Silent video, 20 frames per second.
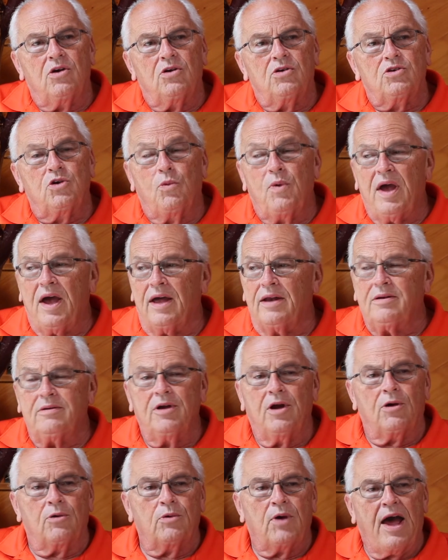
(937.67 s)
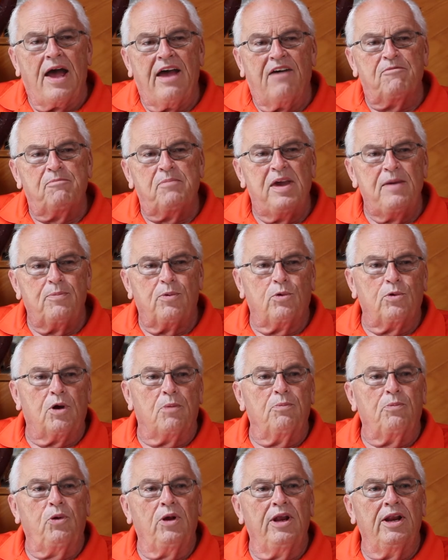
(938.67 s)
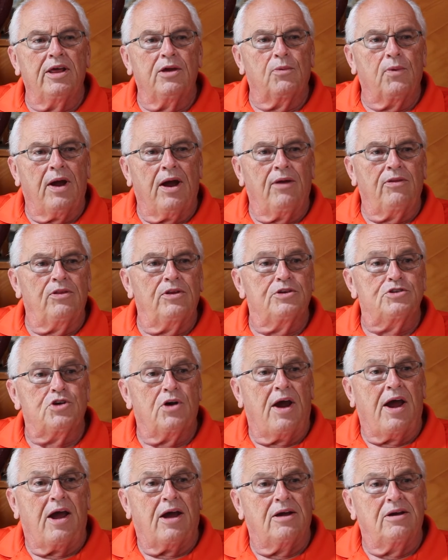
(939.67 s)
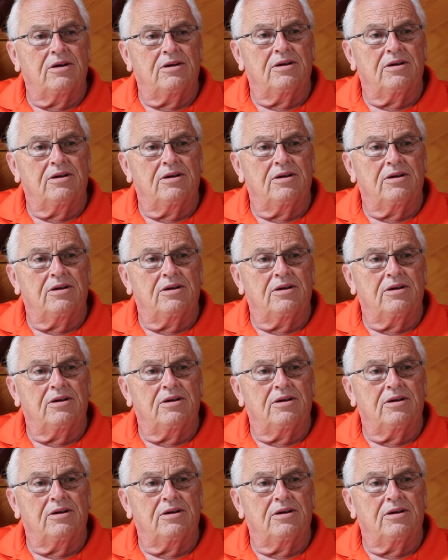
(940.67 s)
So we had, you know, I have people completely around the track.